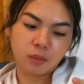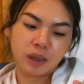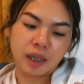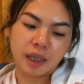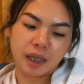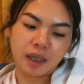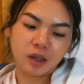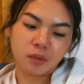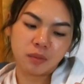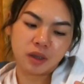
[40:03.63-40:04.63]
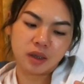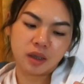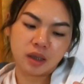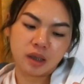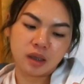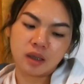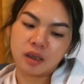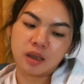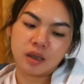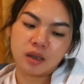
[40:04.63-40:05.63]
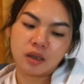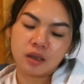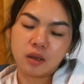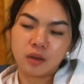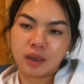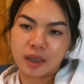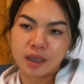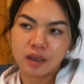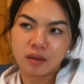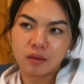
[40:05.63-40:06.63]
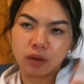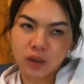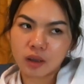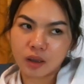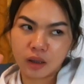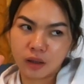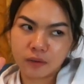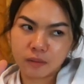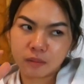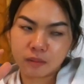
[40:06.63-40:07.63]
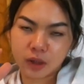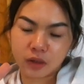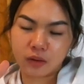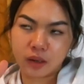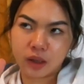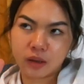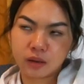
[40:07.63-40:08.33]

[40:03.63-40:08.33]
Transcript: but I can't imagine your case with love story.